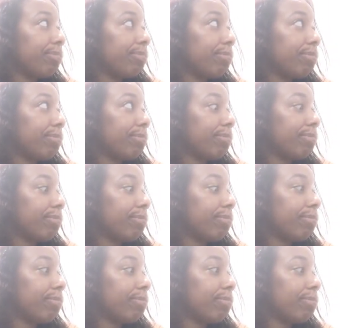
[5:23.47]

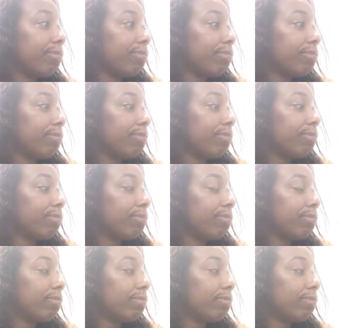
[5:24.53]
(silence)